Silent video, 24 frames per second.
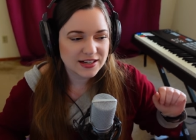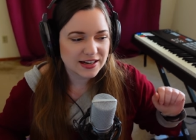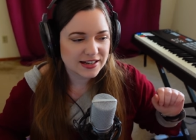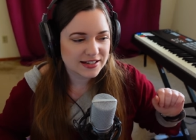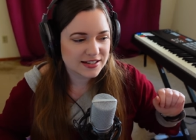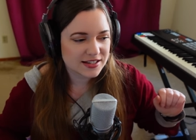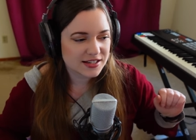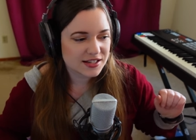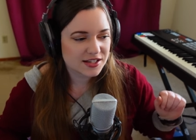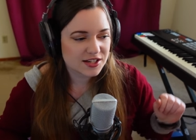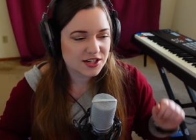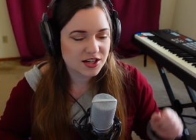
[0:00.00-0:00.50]

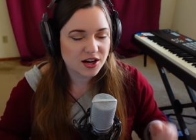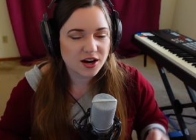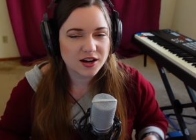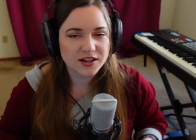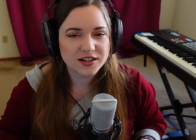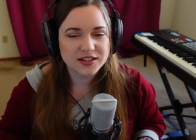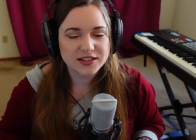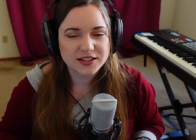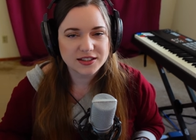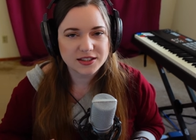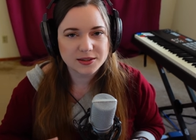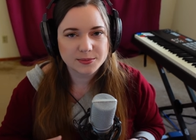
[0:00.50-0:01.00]
Let's
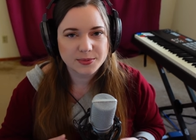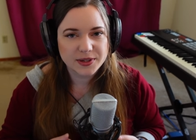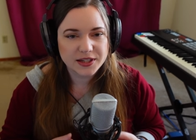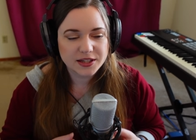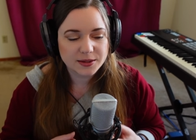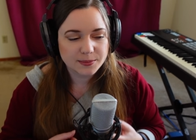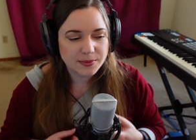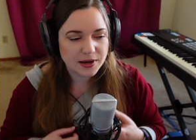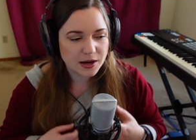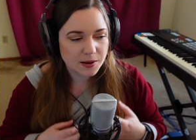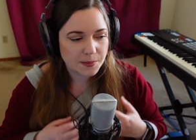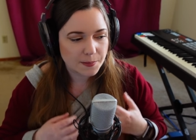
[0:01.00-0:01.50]
talk a little bit
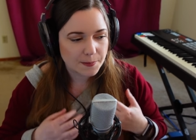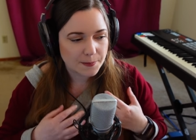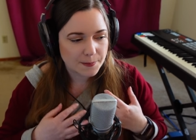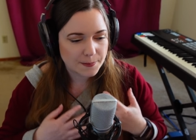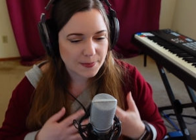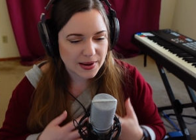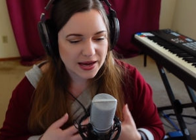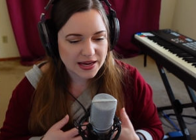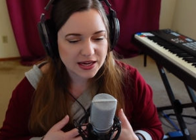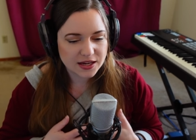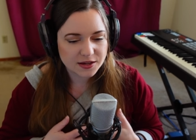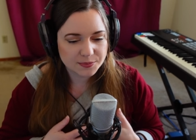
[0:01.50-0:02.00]
about
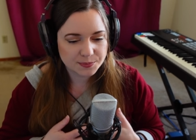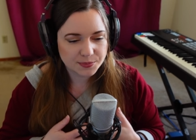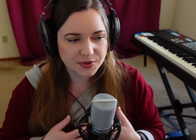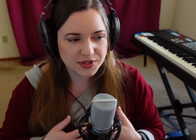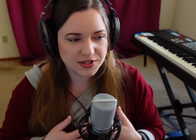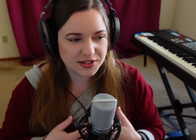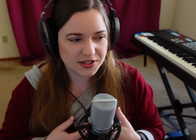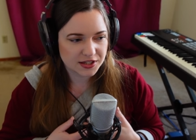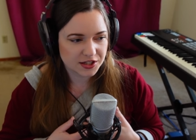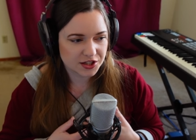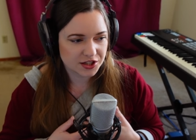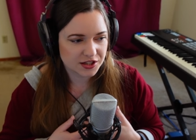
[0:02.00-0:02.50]
mic
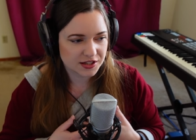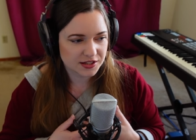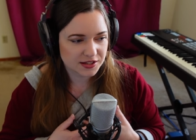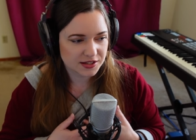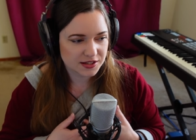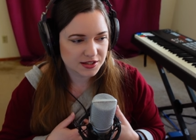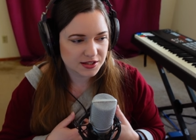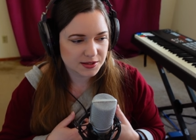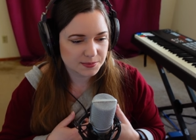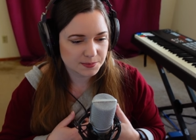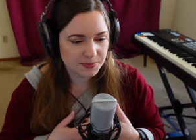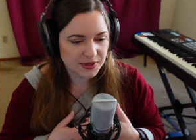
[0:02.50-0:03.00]

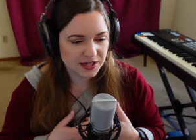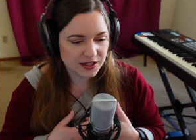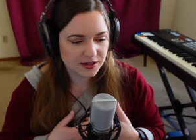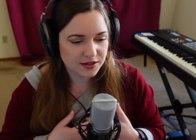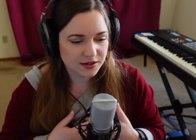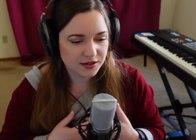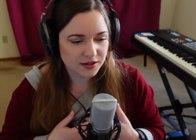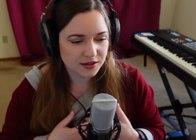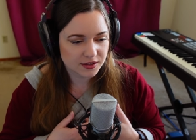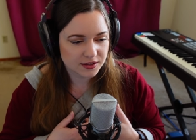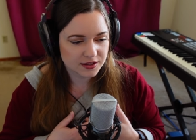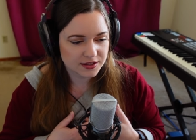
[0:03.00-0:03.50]
positions
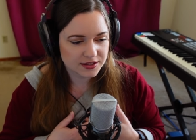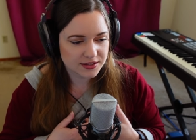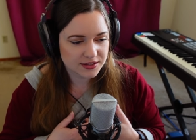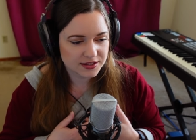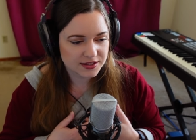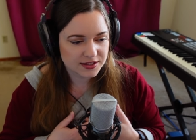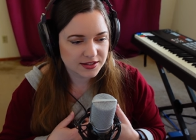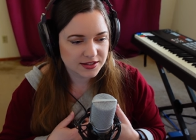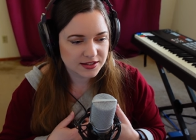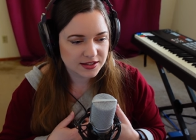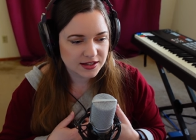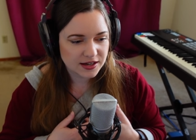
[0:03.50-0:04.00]

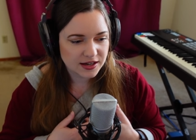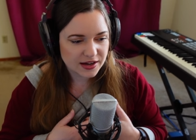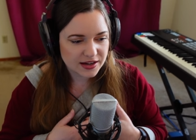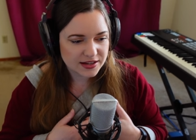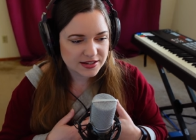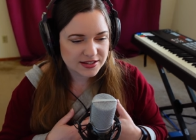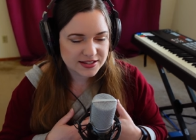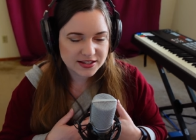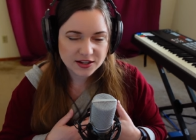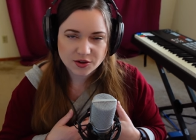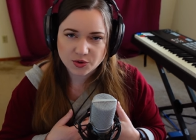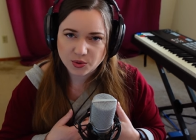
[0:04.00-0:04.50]
because
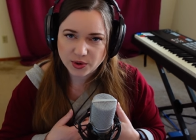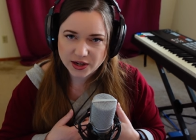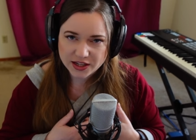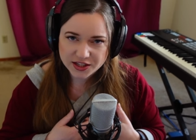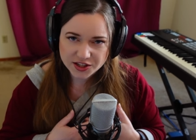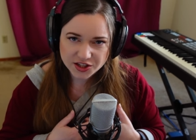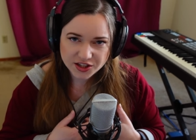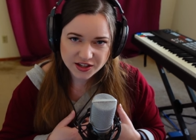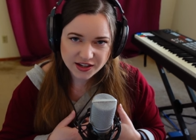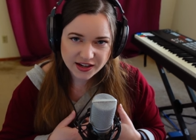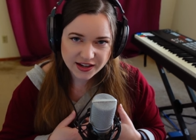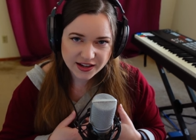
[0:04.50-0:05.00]
it's a
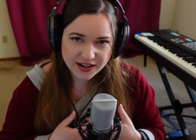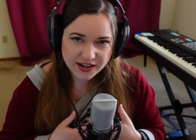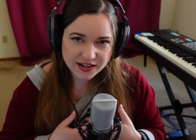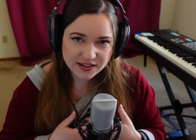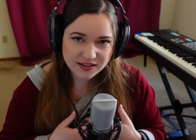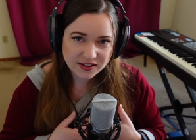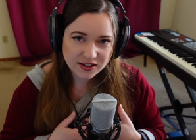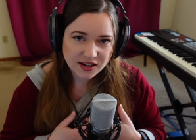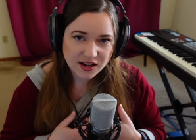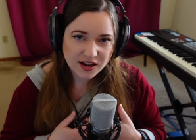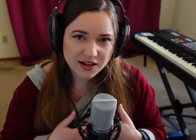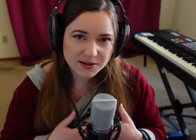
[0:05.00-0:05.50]
question I get
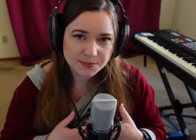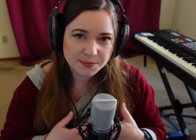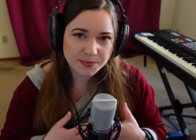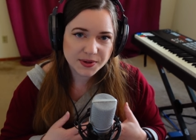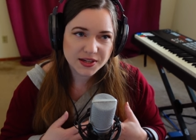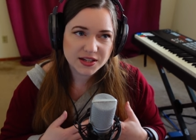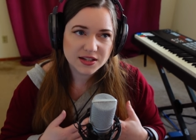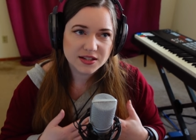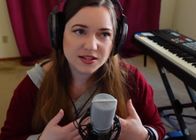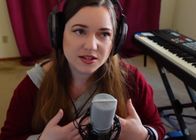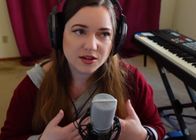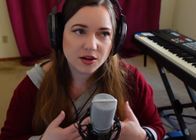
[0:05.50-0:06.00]
a lot,
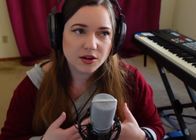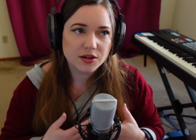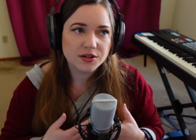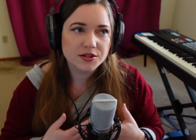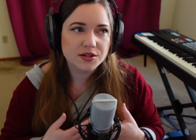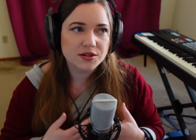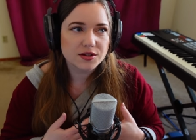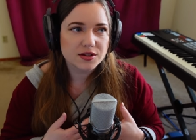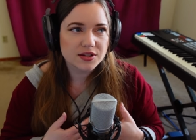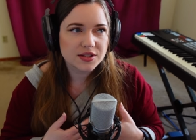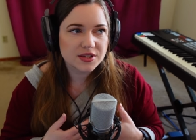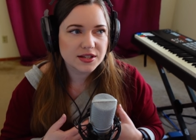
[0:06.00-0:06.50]
but it's
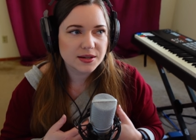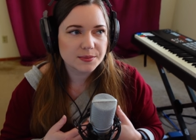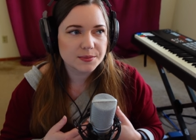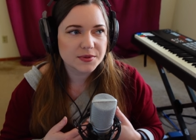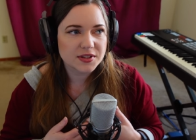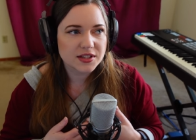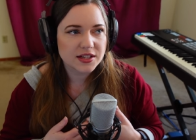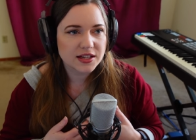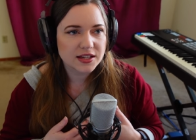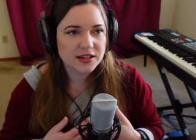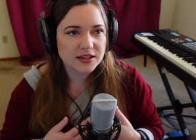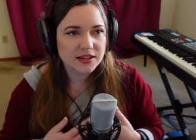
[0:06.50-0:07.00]
also
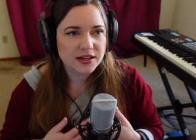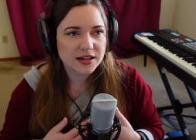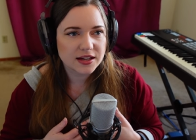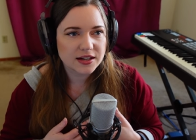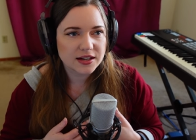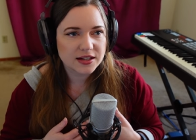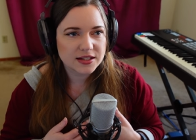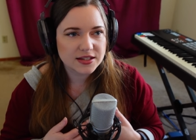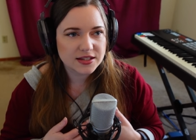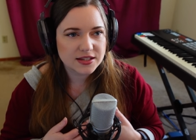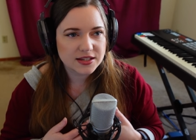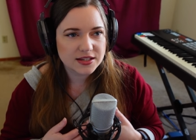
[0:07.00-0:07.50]
something that
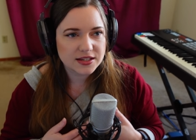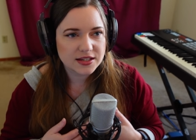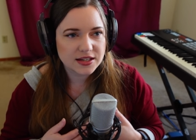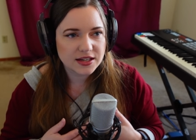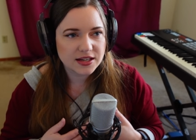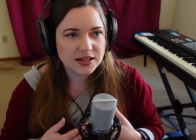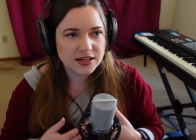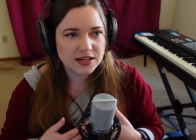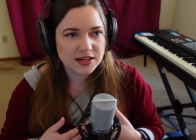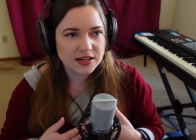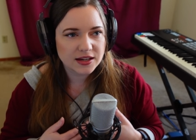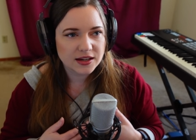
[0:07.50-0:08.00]
I
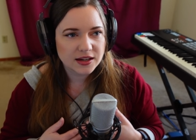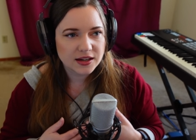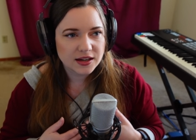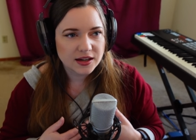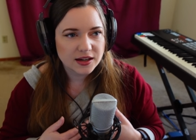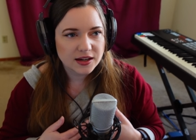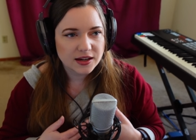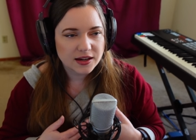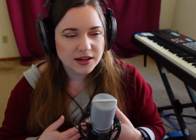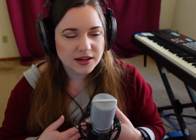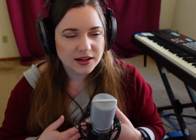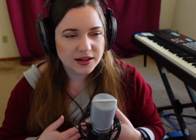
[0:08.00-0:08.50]
see
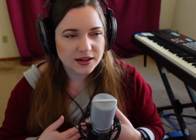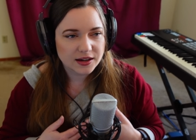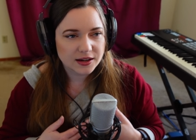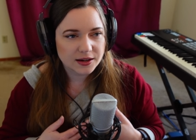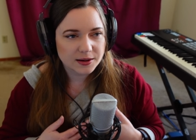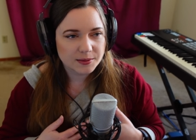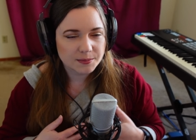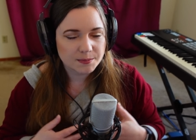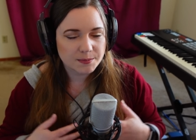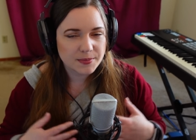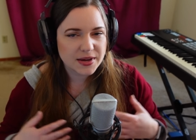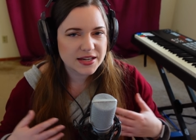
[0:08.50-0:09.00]

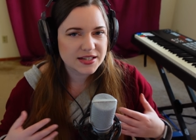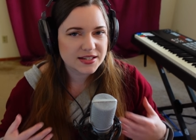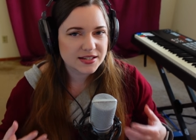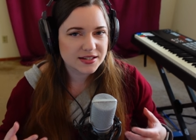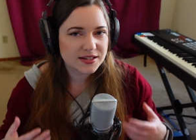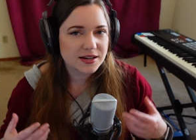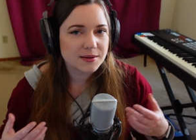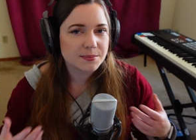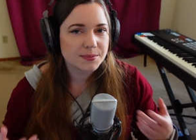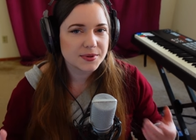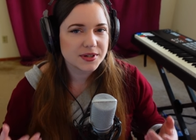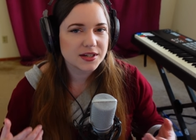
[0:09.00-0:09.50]
uh,
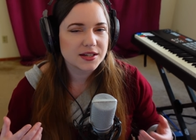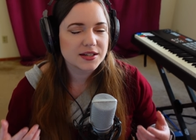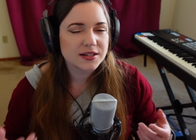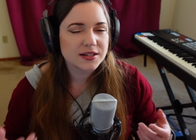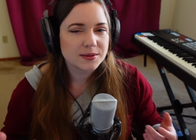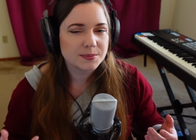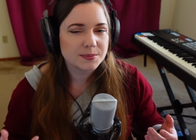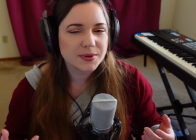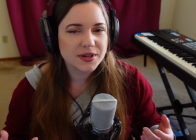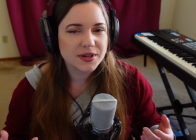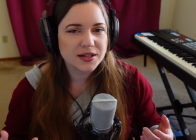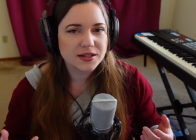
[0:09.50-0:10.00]
messed up a
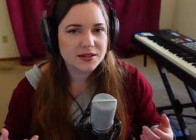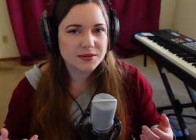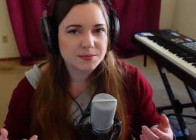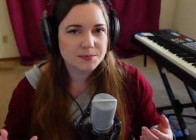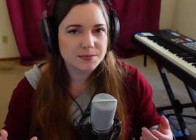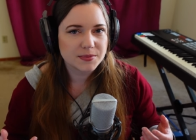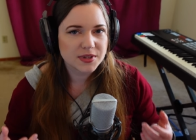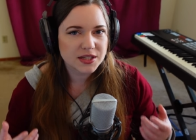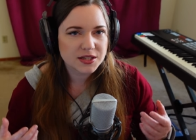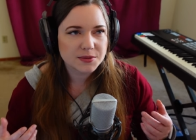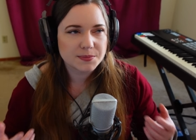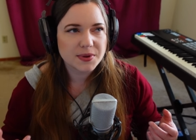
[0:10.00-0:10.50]
little bit,
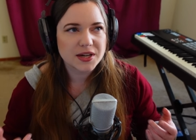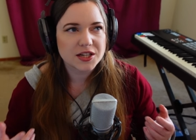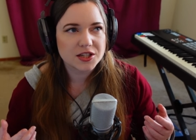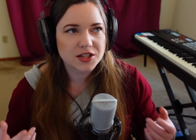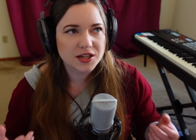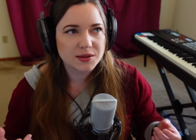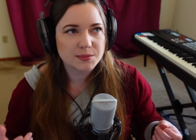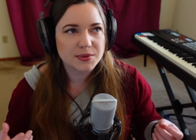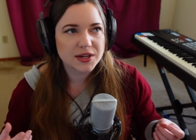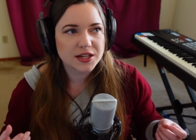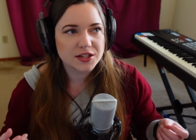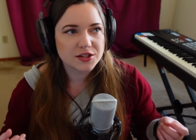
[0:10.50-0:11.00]
especially
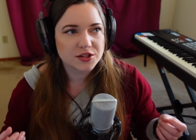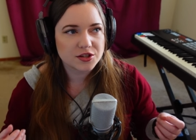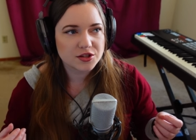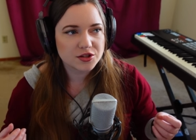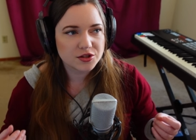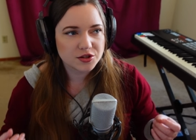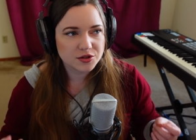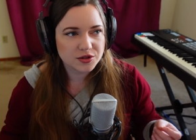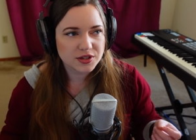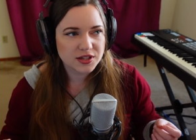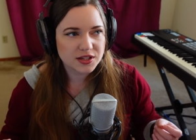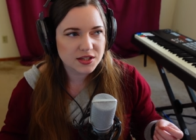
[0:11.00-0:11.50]
by
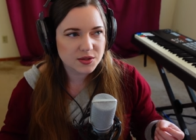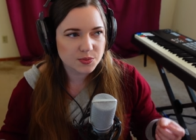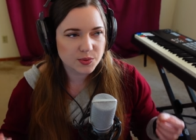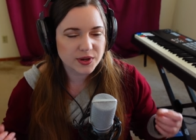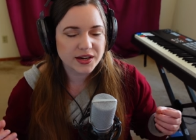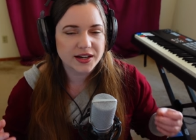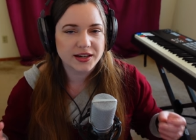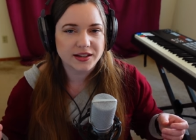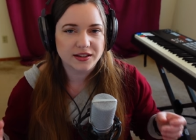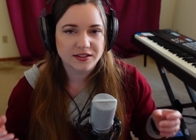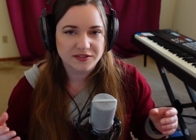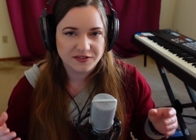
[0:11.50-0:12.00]
students when
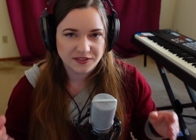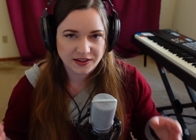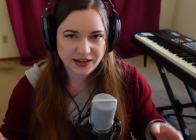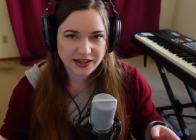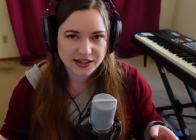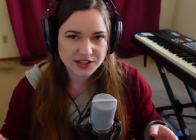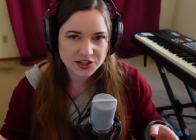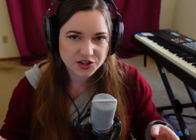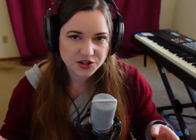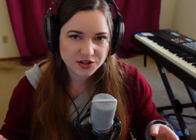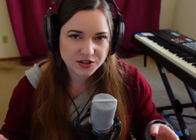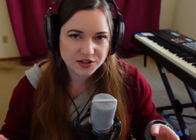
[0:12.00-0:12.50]
I give
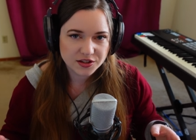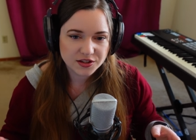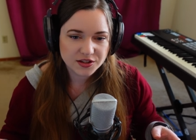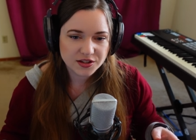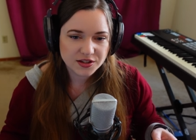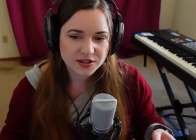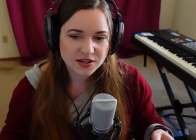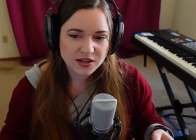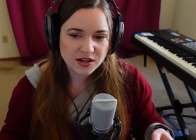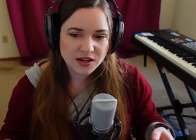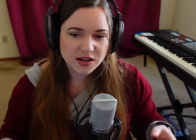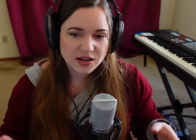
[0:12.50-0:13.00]
lectures.